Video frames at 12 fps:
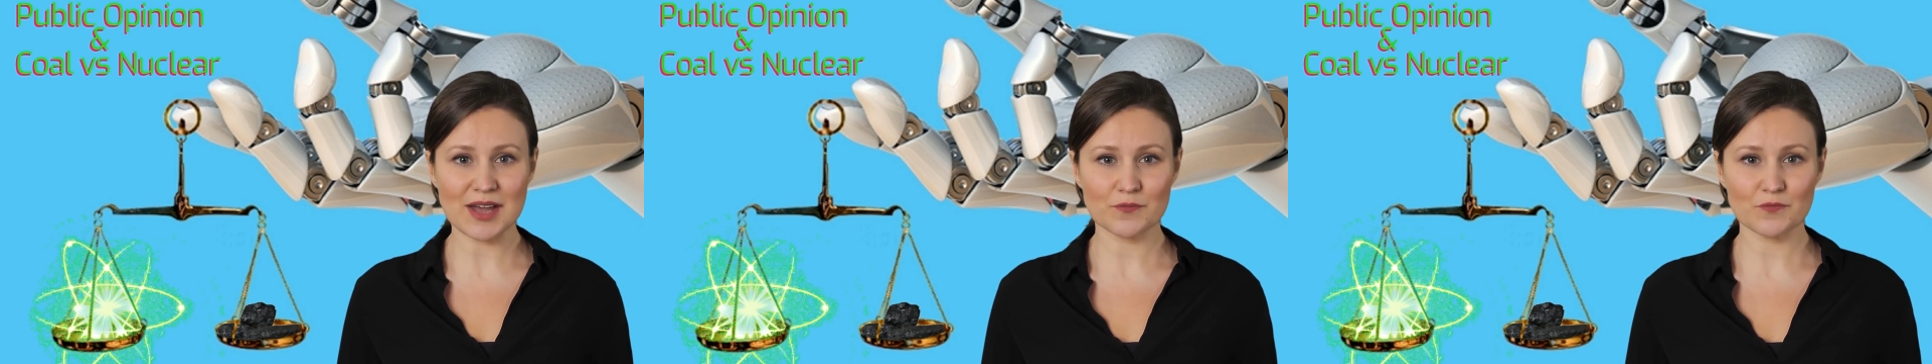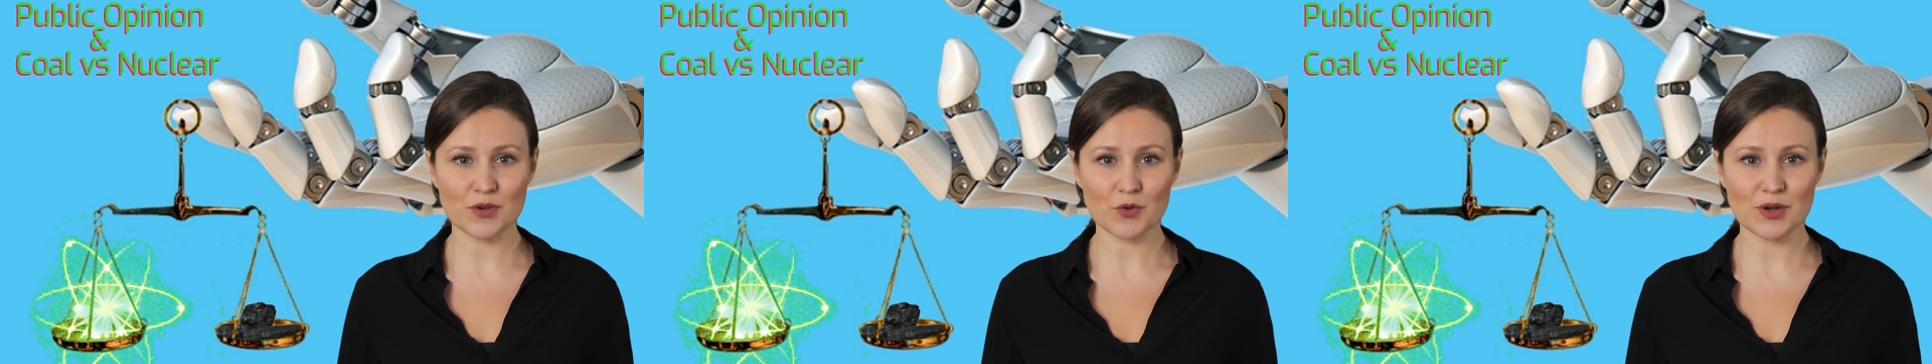of
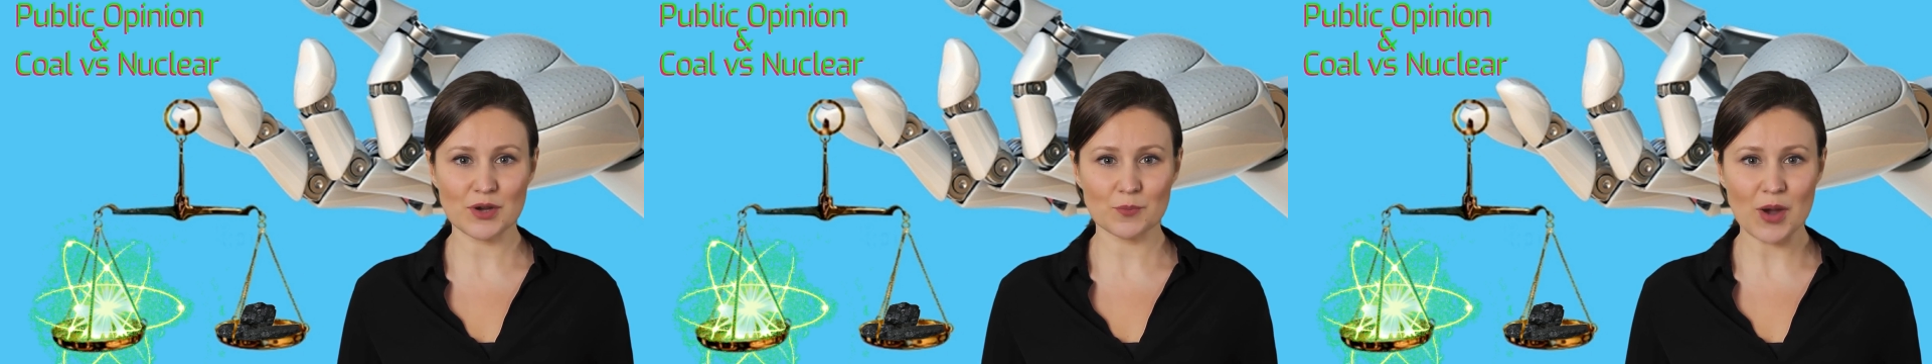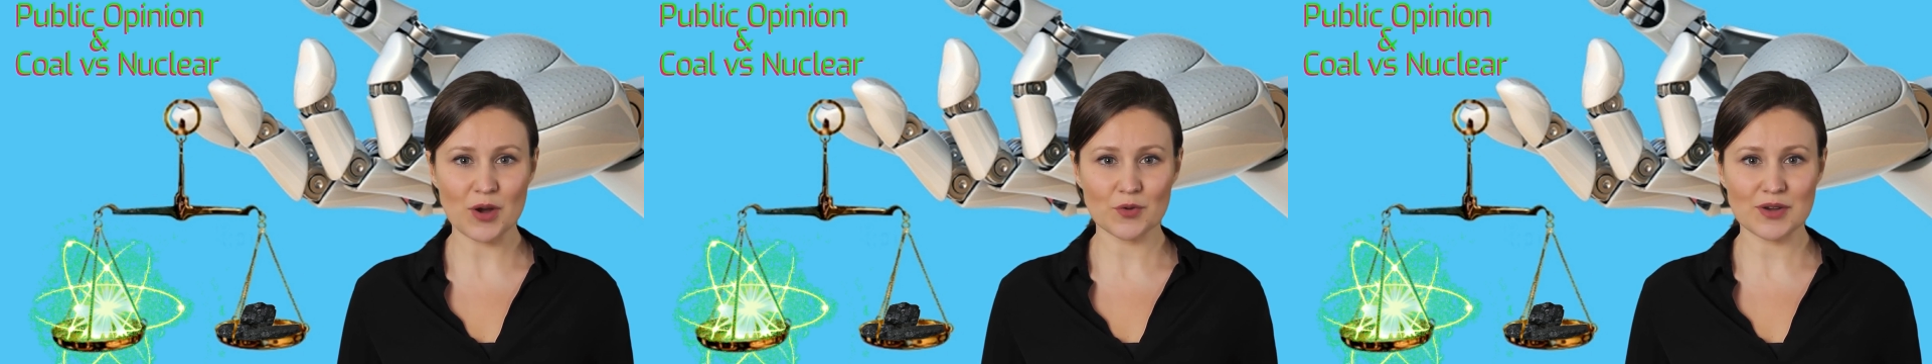nuclear
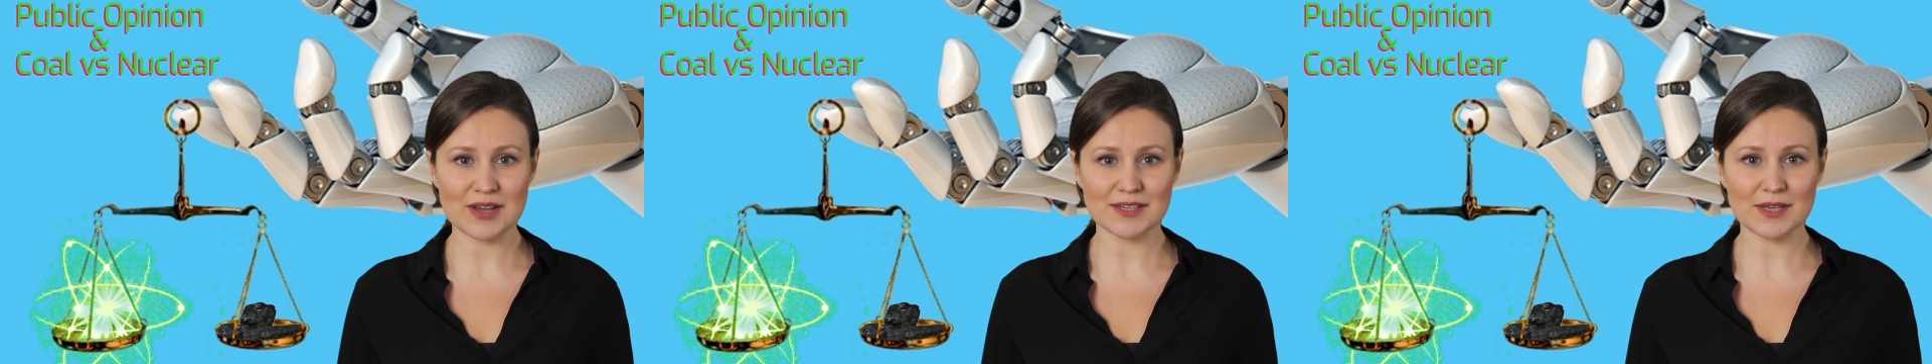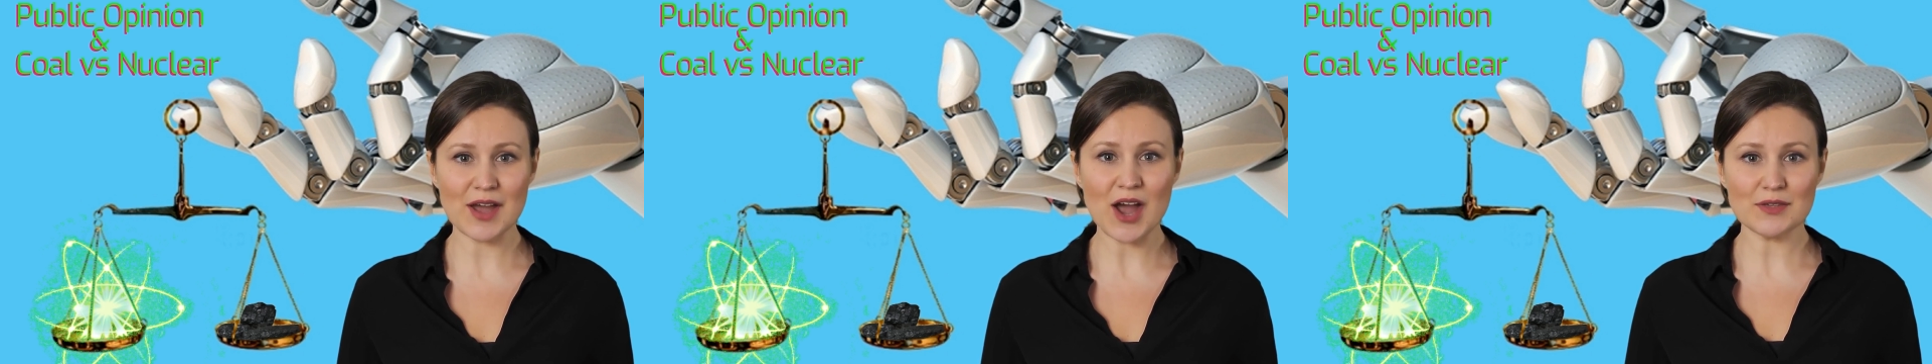power is
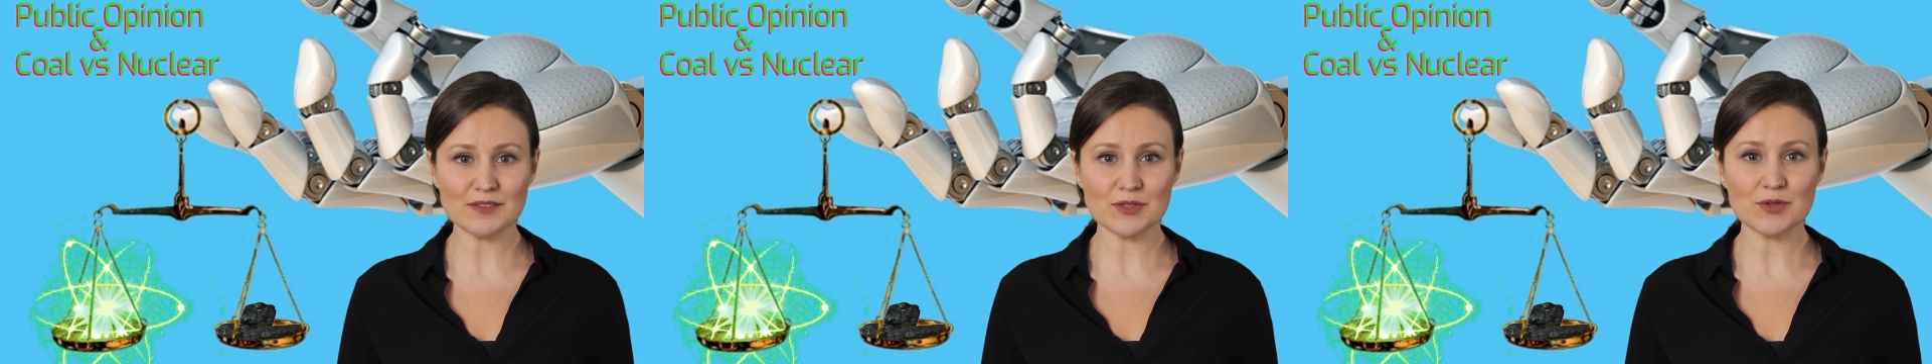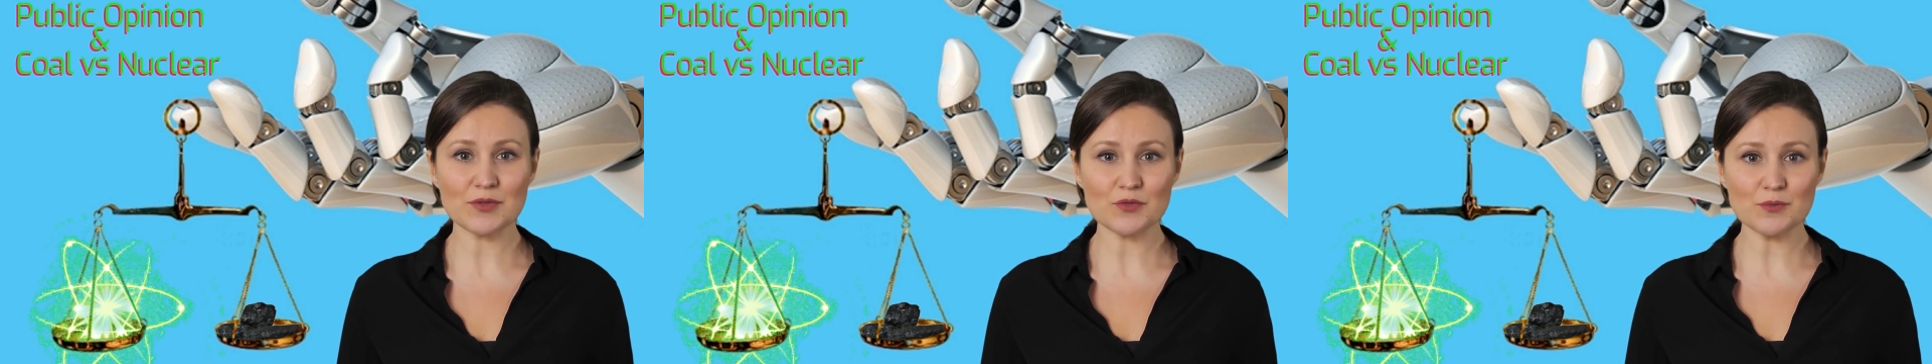an
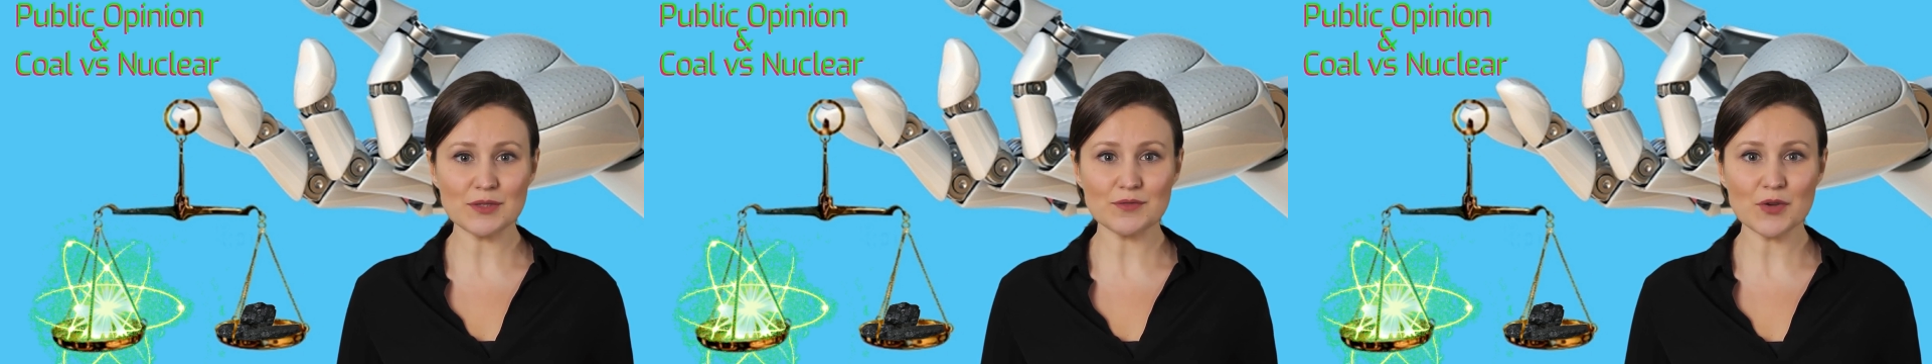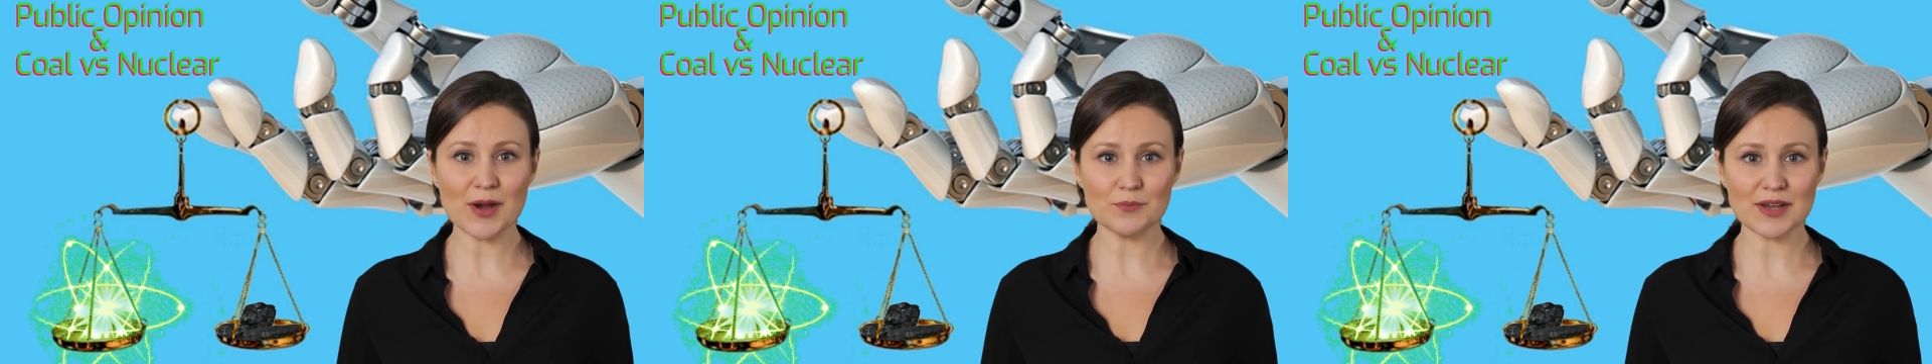obstacle to its
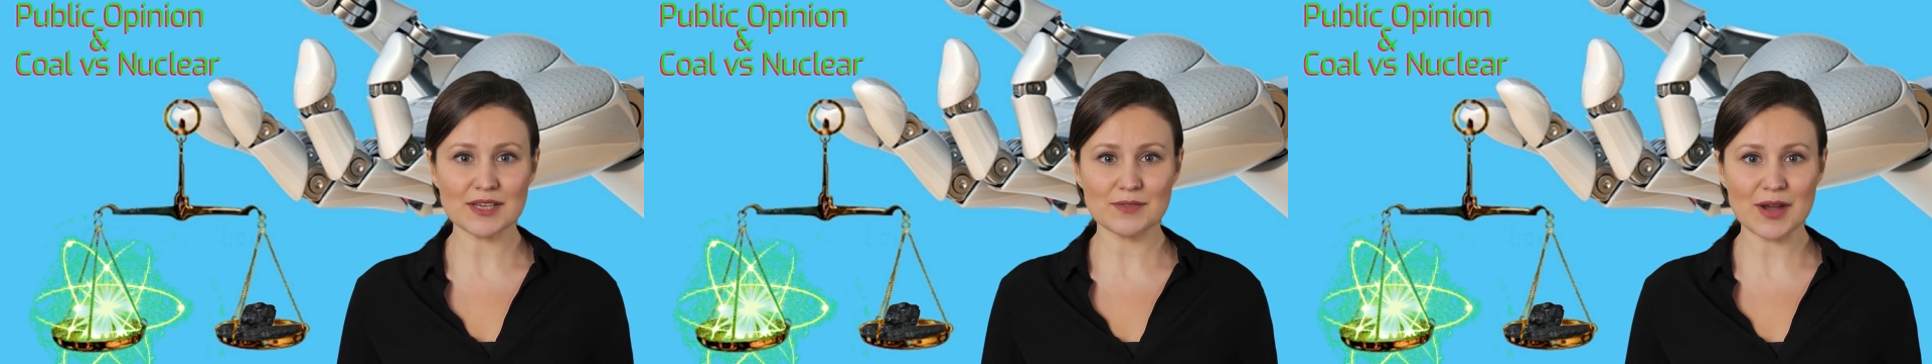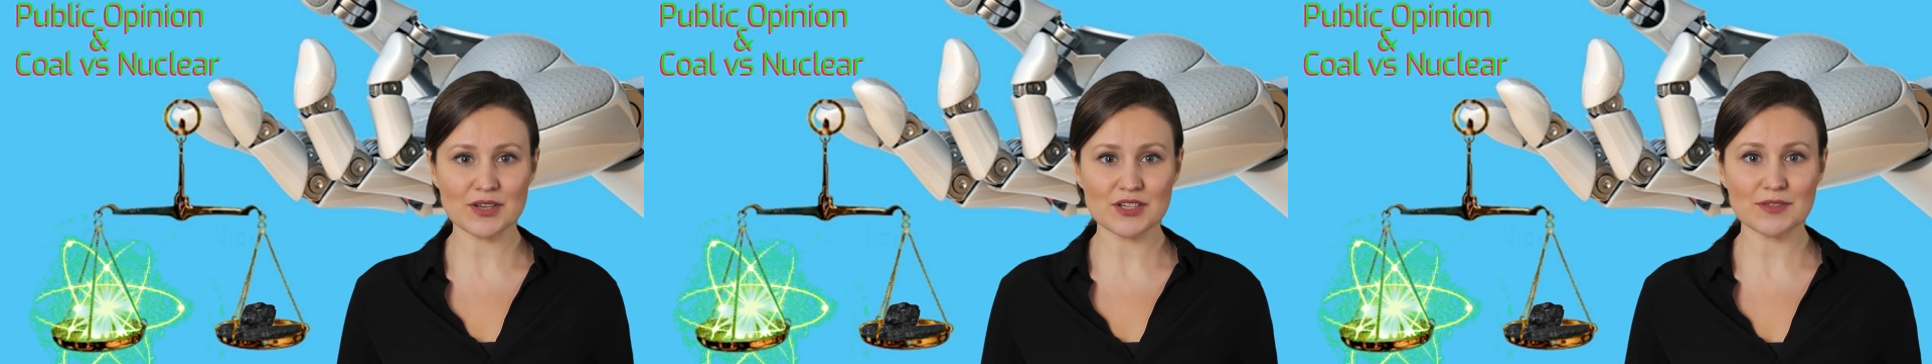rapid
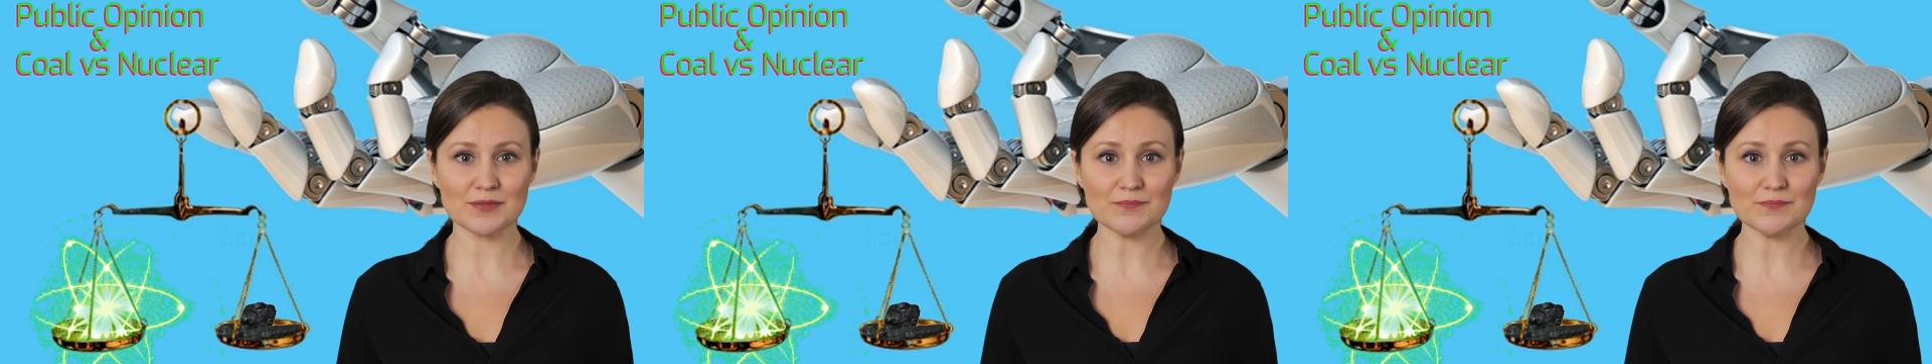expansion.